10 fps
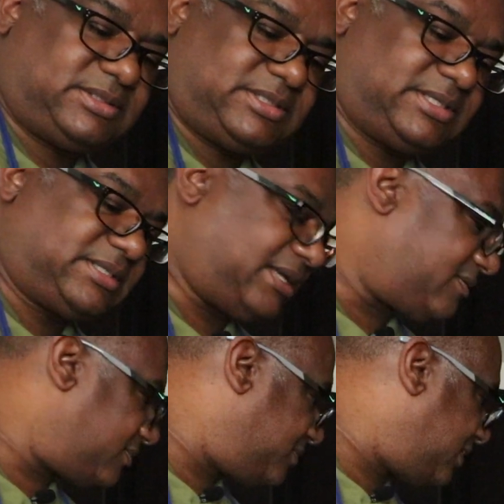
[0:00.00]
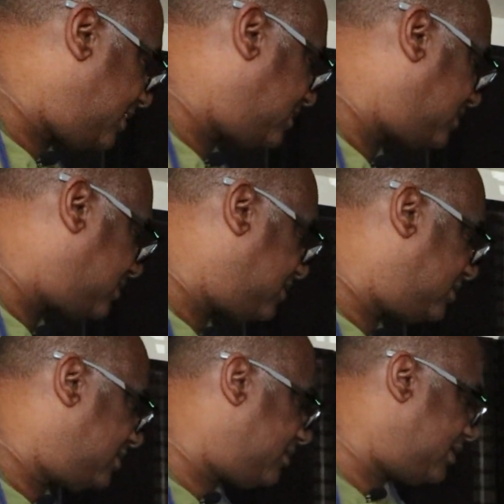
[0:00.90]
Just to have some taste.
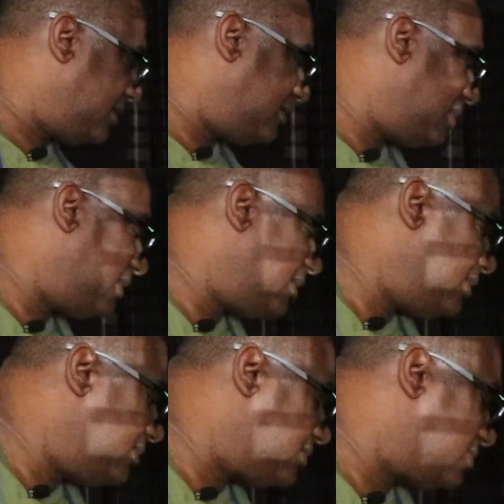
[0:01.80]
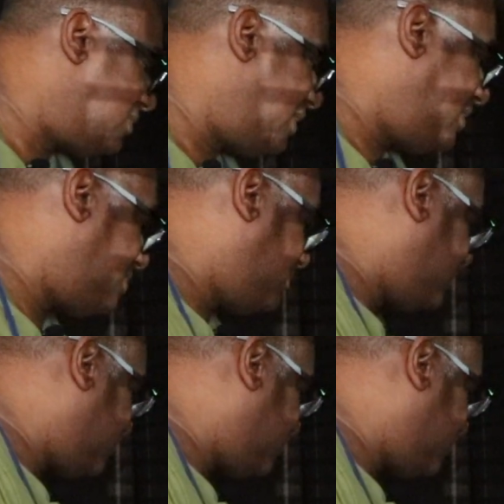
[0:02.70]
All right. So now